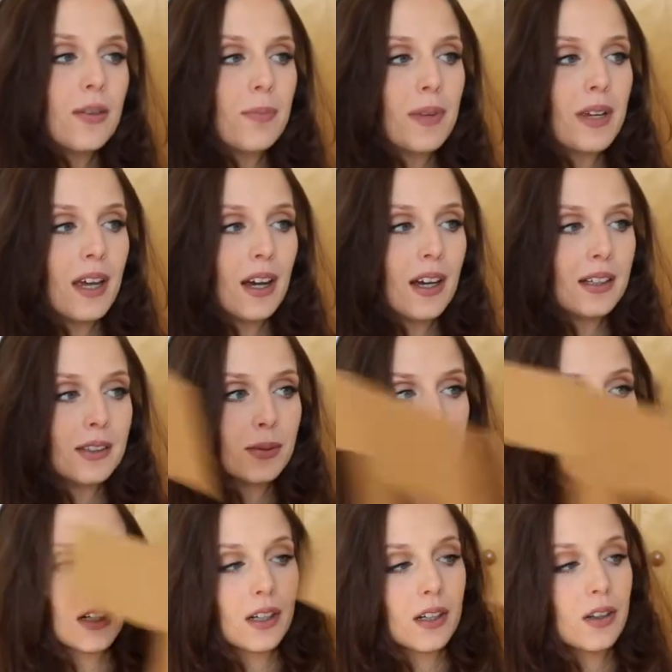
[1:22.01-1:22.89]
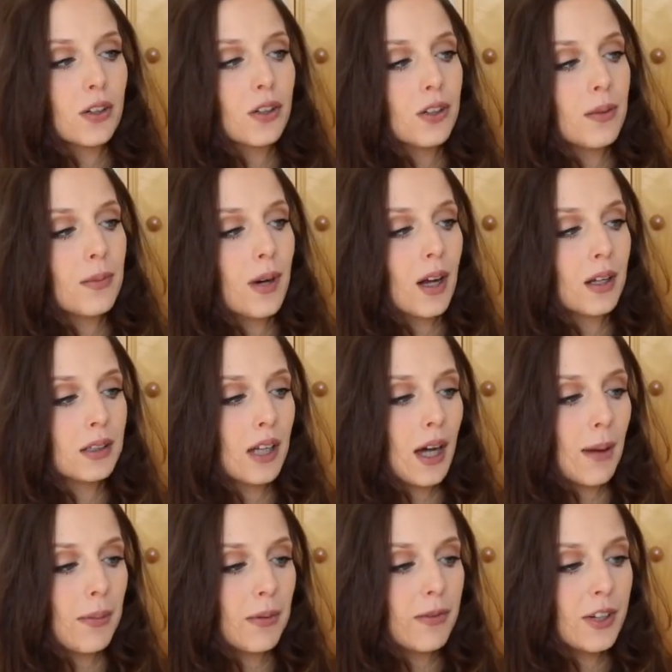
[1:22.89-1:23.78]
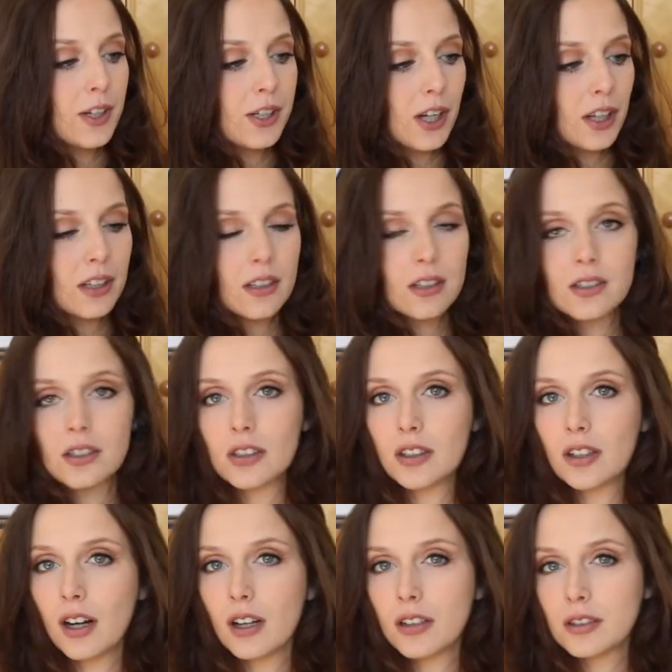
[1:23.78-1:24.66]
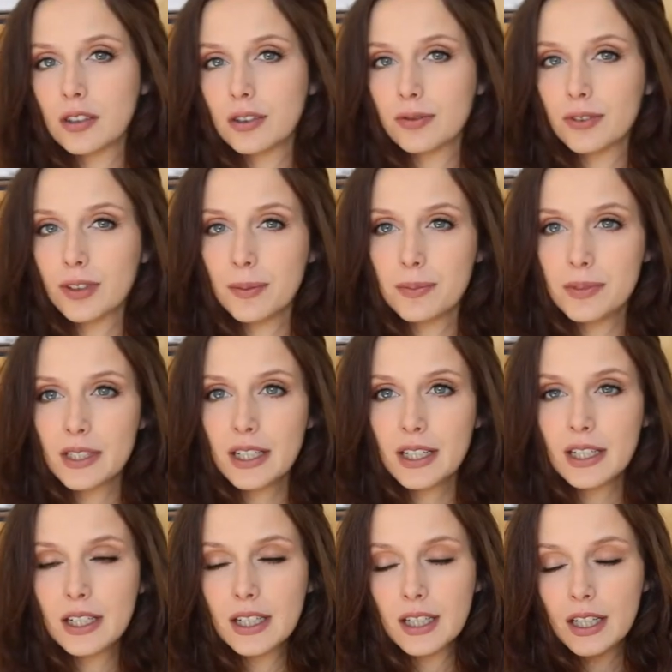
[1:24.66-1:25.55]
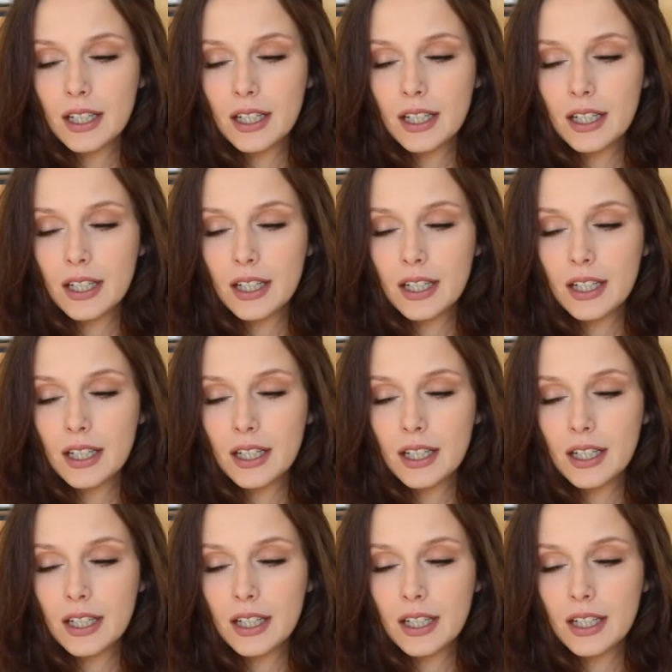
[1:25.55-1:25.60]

because we're going to glue them on top of each other so they're not so flimsy.